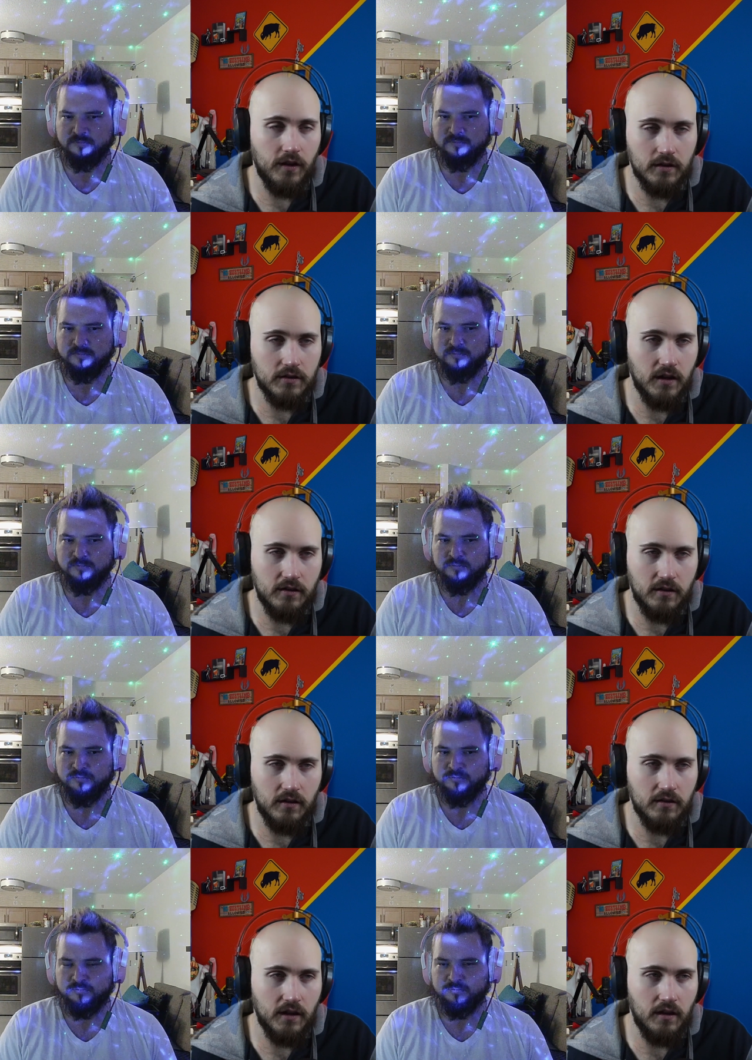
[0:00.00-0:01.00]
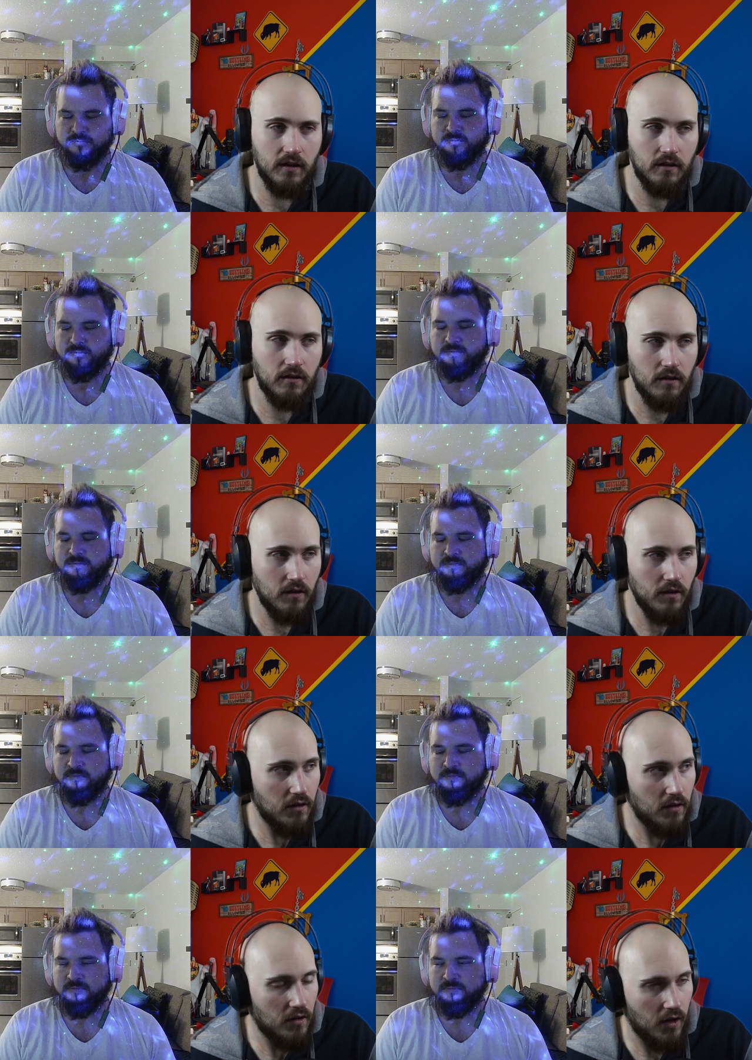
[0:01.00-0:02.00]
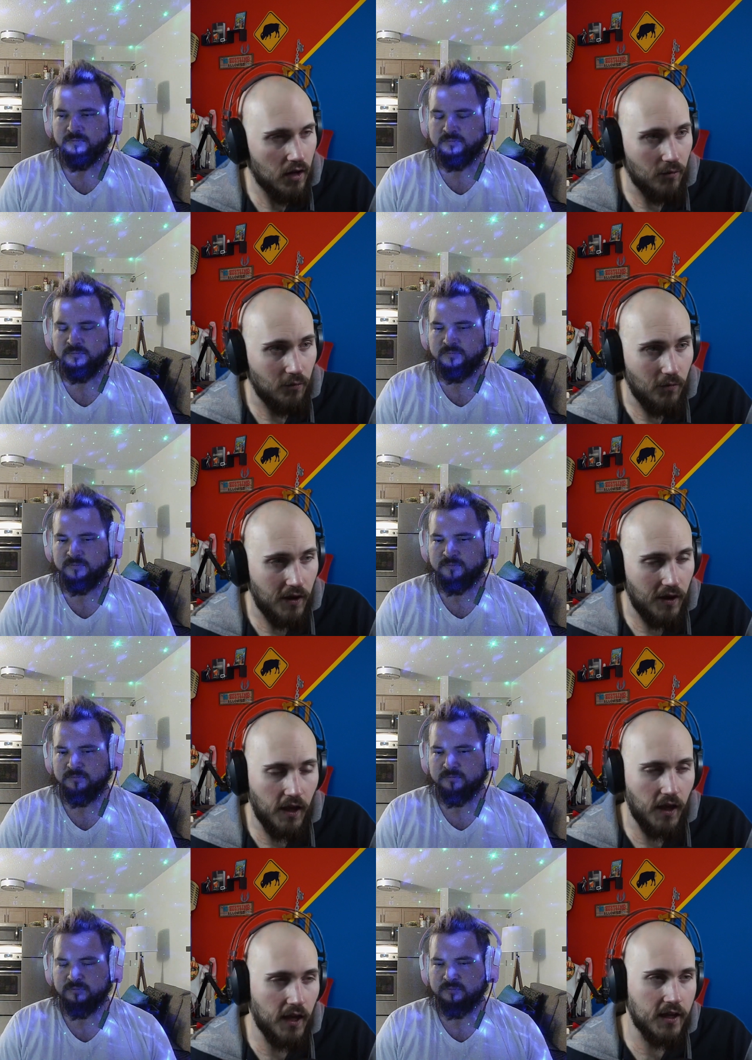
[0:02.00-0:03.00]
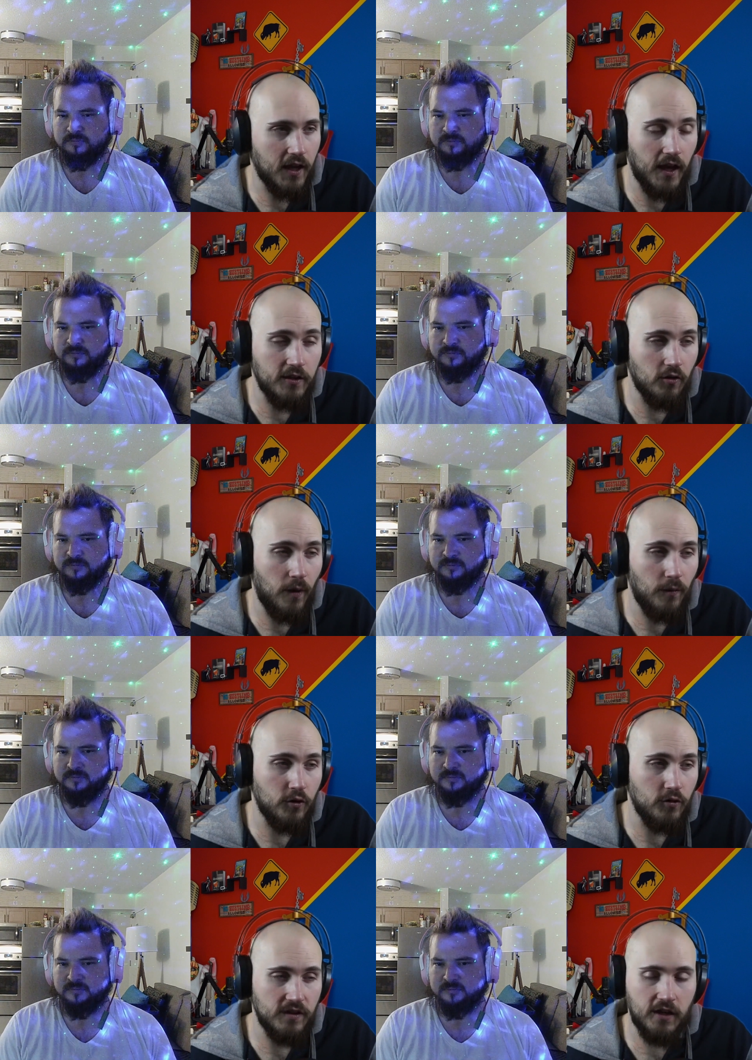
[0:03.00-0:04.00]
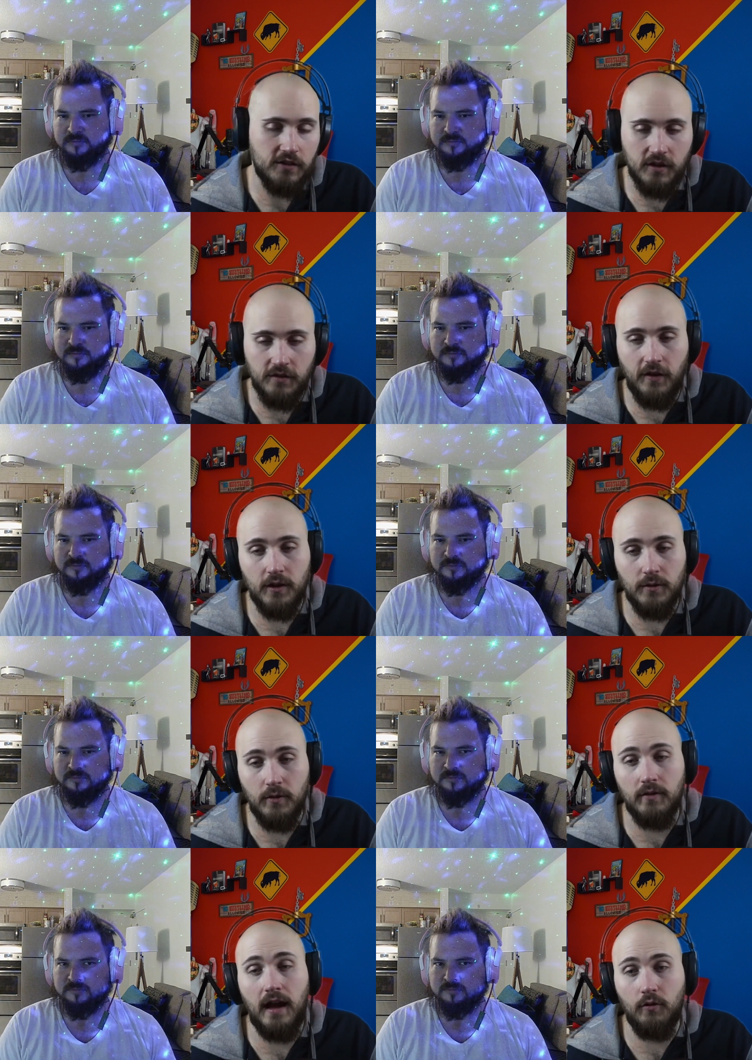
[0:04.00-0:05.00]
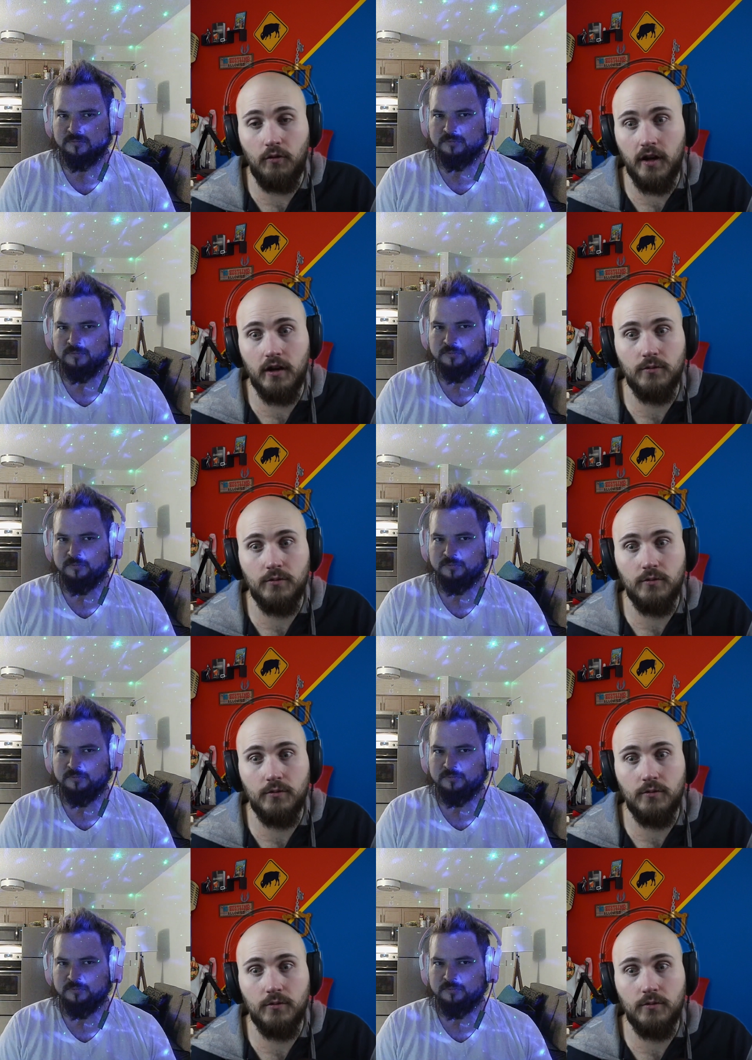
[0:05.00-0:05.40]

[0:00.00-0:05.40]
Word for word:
Speaker 1: it's AT and T. Um, I, I, I, I don't remember who's actually available out here